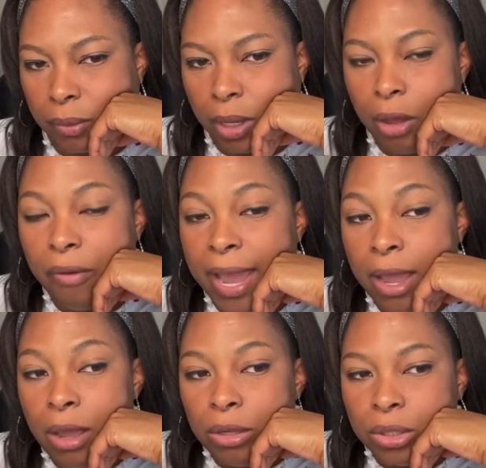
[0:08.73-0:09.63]

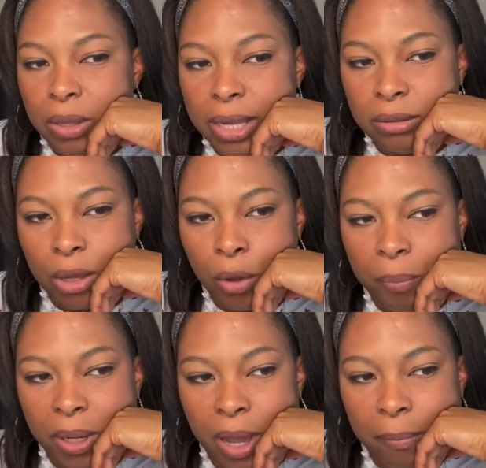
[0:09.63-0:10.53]
Okay, so let's
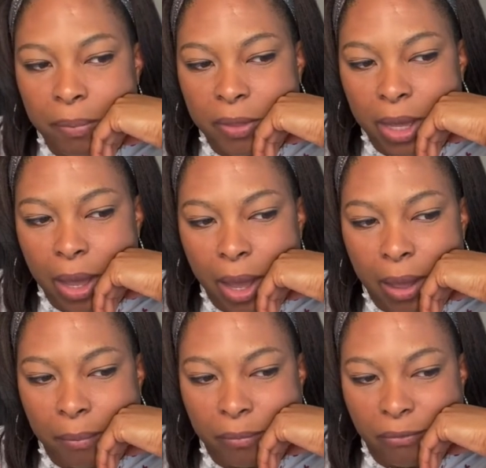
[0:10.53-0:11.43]
open up the